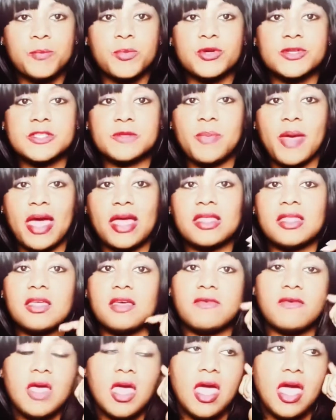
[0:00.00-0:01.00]

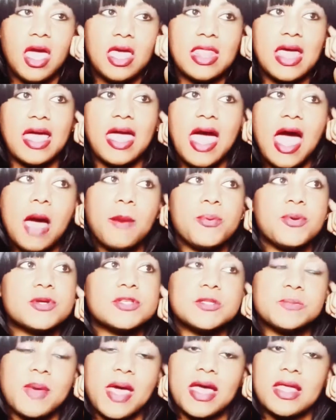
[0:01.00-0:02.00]
perspective. And that God
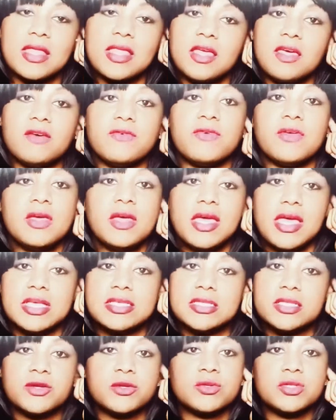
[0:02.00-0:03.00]
perspective
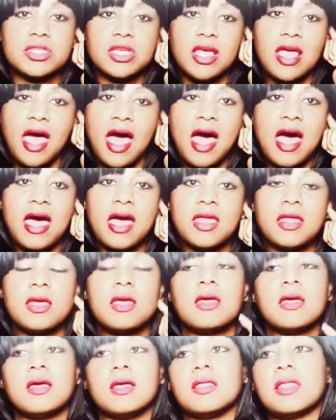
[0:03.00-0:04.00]
is little g God,
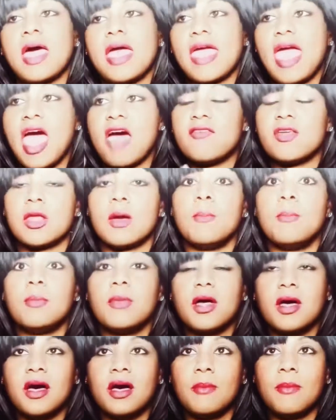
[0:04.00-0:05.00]
like having
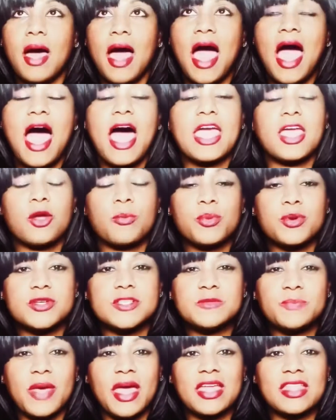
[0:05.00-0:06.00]
a higher
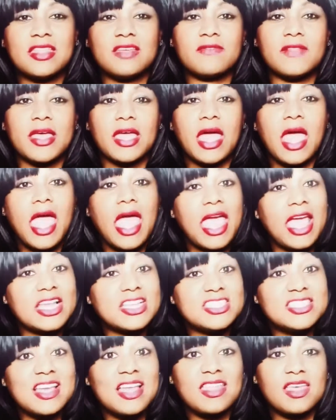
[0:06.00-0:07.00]
perspective, like an
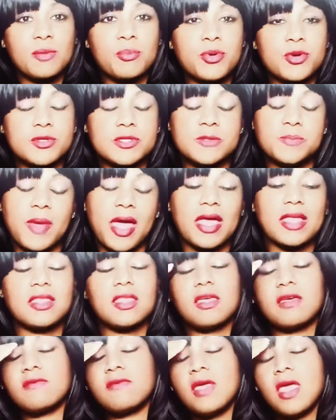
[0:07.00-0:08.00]
angelic
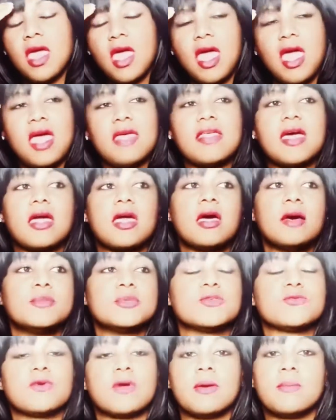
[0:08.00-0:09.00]
perspective. And that
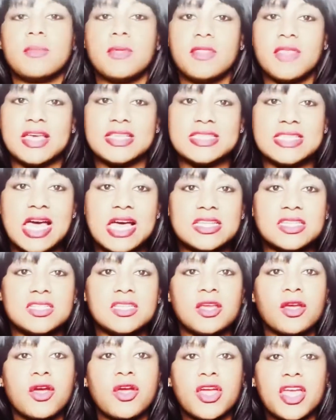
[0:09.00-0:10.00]
comes from that
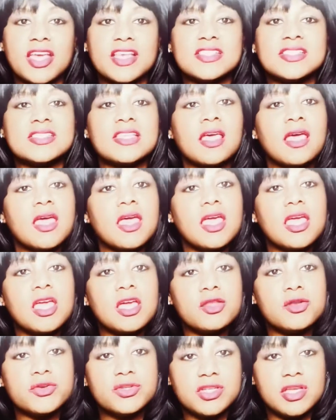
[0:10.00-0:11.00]
Sagittarius
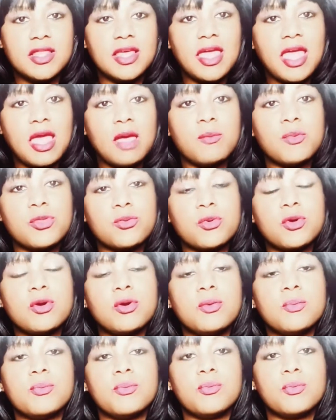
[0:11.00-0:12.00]
energy that came
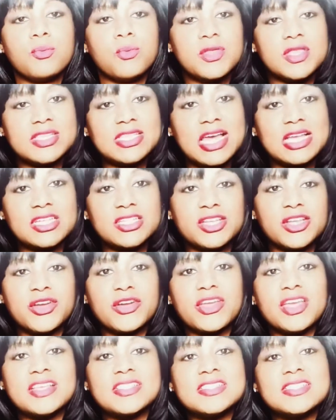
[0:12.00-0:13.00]
through with the
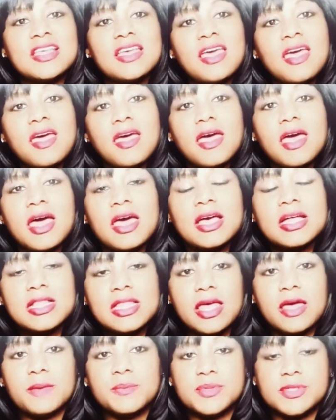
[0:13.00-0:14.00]
Sagittarius
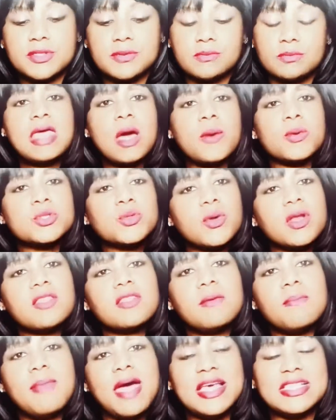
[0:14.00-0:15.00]
eclipse. That was one of
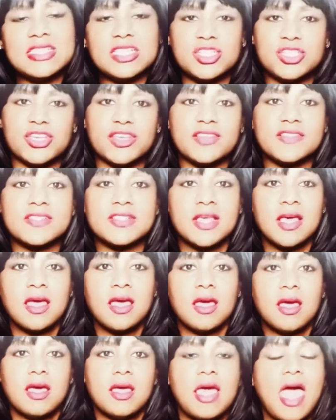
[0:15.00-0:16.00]
the messages,
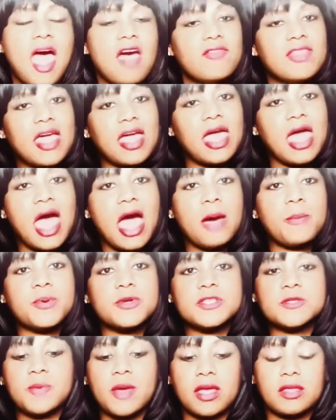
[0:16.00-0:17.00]
having that God
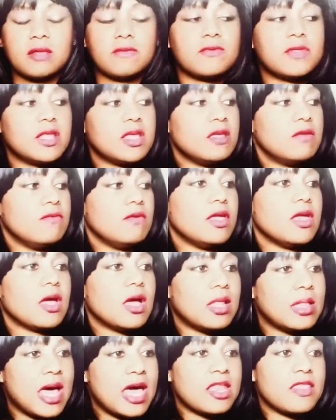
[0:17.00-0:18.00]
perspective, leaving
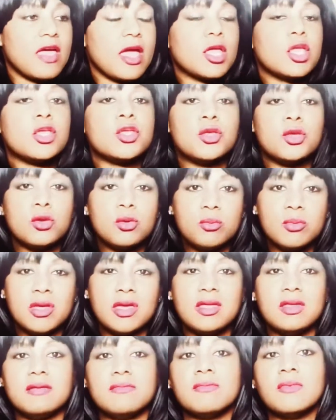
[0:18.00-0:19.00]
a lot of that
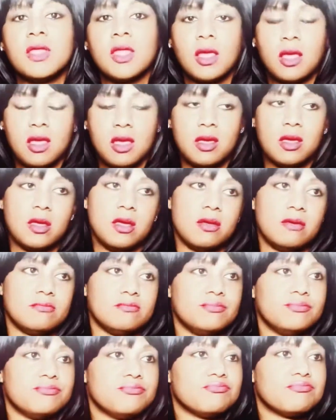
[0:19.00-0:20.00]
human
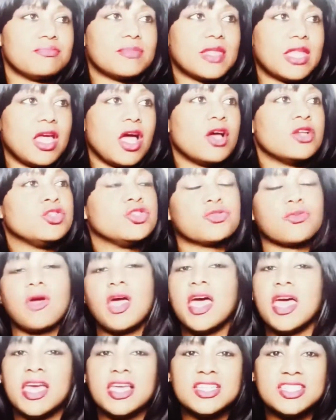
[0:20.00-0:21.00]

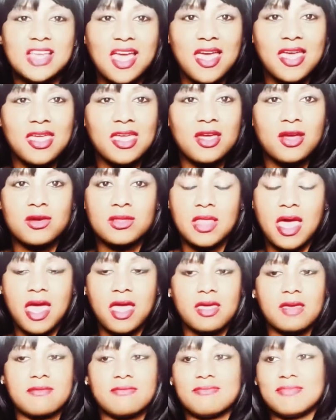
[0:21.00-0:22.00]
drudge, I hear,
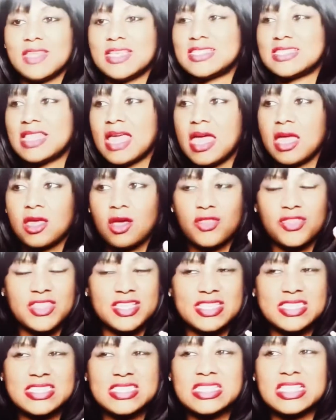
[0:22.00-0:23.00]
like it's like
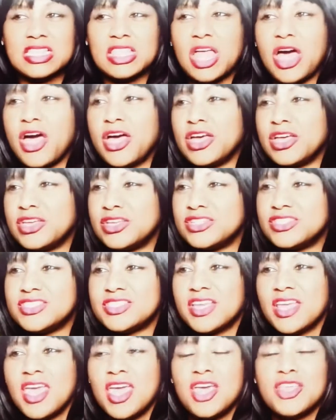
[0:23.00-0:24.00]
the
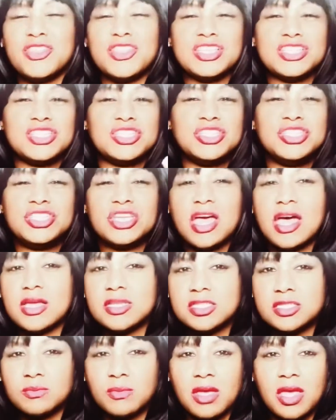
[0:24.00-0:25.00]
sludge, this
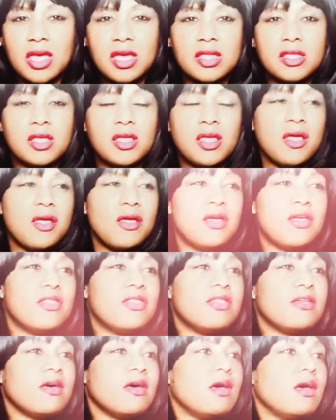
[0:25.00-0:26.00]
judgment,
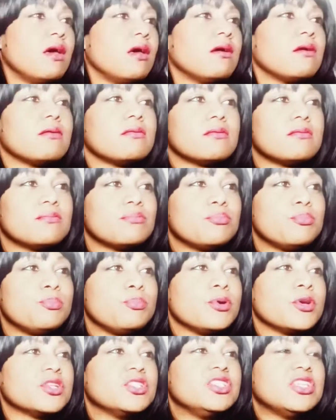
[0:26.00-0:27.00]
the
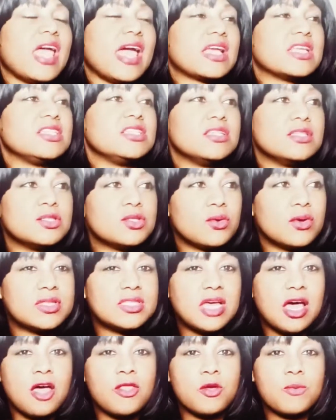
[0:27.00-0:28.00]
projections
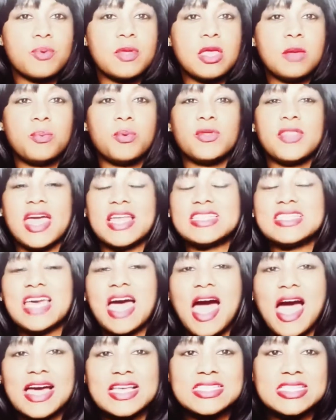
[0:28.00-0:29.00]
onto other people, that
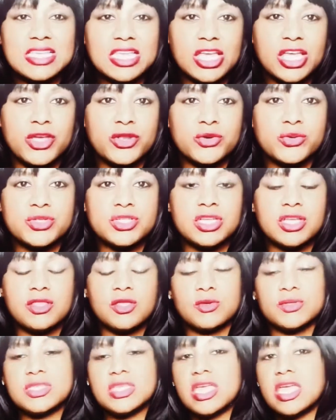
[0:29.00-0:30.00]
toxic energy,
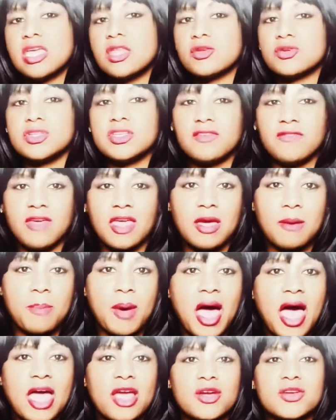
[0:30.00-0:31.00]
those energy
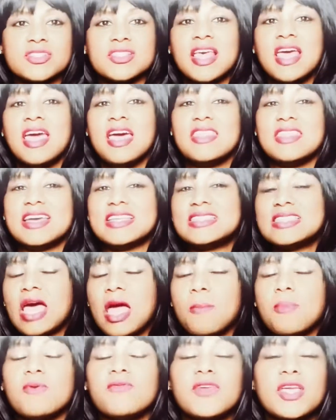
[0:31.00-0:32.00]
vampires, that
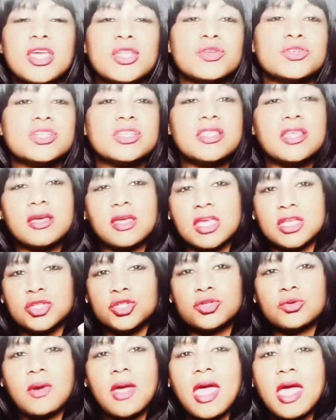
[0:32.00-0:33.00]
type of energy that can
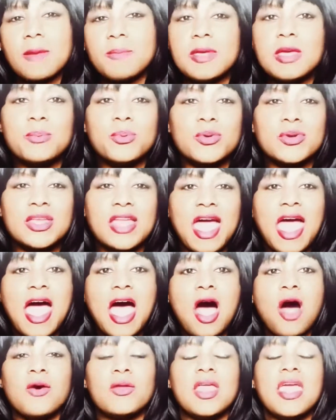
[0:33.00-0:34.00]
drag people
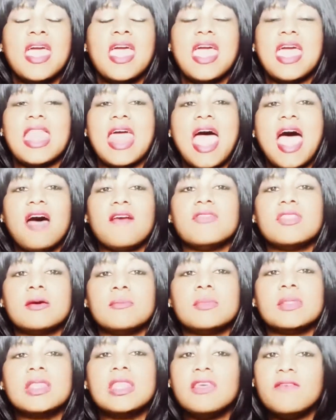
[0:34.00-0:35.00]
down and have
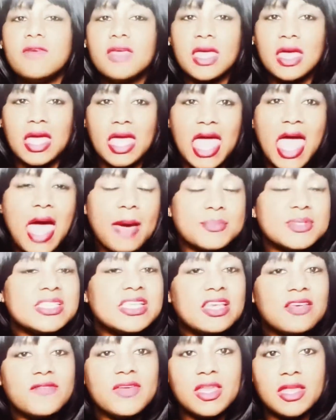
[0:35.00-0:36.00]
them living in
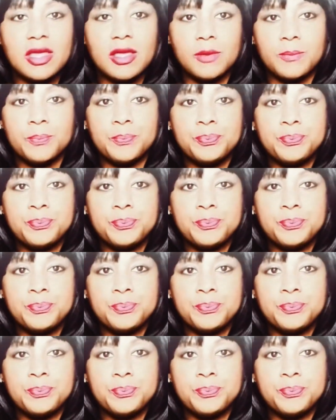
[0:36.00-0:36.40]
captivity.